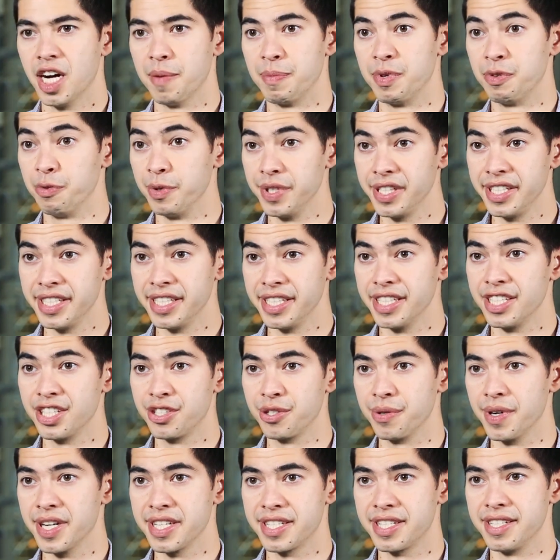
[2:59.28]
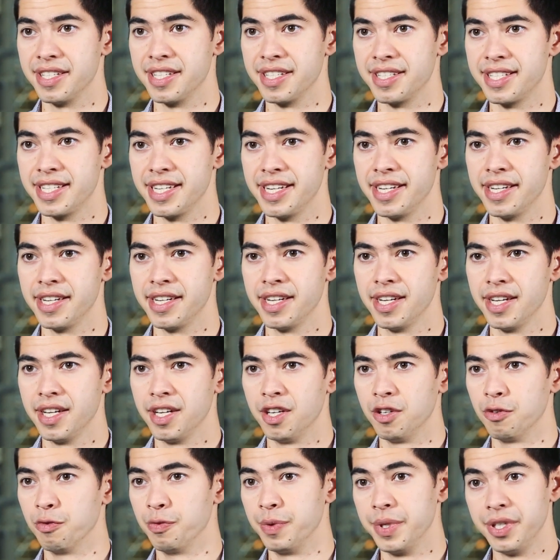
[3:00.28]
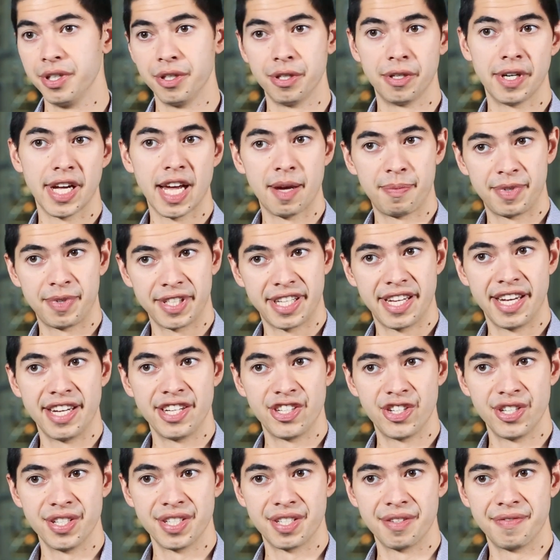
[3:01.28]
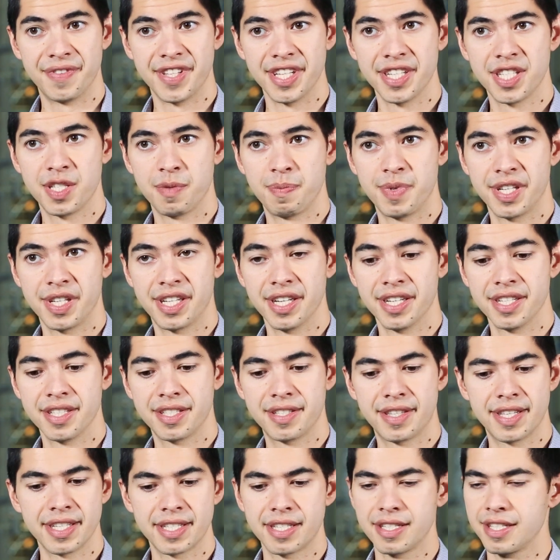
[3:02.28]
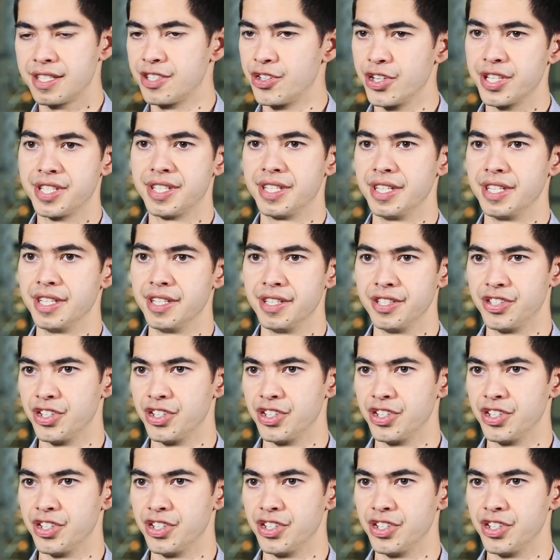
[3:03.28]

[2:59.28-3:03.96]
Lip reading: I'd be really interested to see real applications of this because this is just a